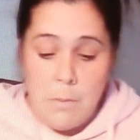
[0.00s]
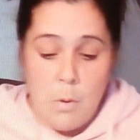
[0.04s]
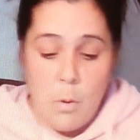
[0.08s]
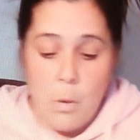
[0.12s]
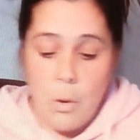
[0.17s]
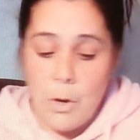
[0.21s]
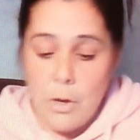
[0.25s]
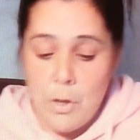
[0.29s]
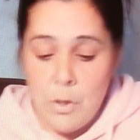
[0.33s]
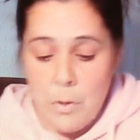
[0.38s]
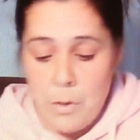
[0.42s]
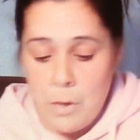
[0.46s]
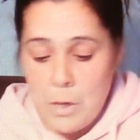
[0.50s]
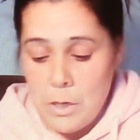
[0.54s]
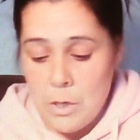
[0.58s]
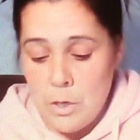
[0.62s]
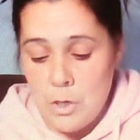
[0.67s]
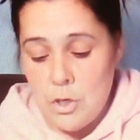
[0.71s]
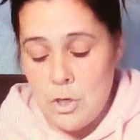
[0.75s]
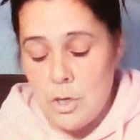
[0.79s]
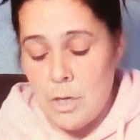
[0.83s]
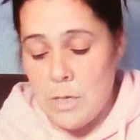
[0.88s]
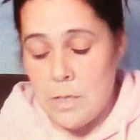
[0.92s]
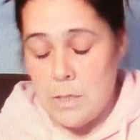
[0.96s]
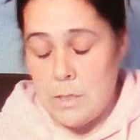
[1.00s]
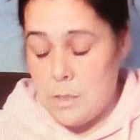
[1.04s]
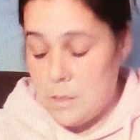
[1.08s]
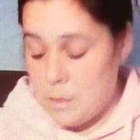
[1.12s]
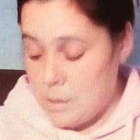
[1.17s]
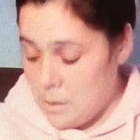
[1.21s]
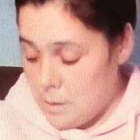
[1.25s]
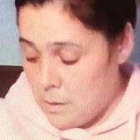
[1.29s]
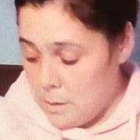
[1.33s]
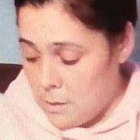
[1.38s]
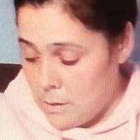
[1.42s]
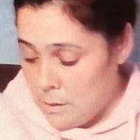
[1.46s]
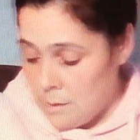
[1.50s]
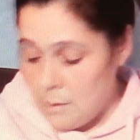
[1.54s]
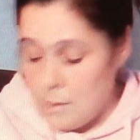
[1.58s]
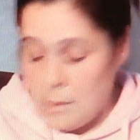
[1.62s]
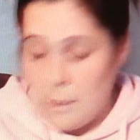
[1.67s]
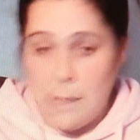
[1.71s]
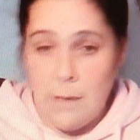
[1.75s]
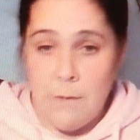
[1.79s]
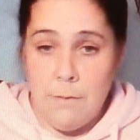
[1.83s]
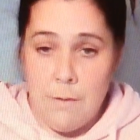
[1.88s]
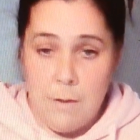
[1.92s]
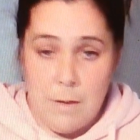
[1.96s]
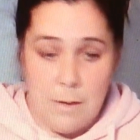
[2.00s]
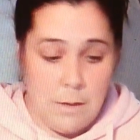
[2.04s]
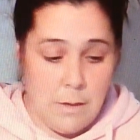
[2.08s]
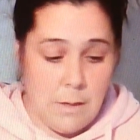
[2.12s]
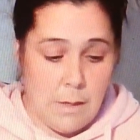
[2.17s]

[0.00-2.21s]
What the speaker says: or you can just leave it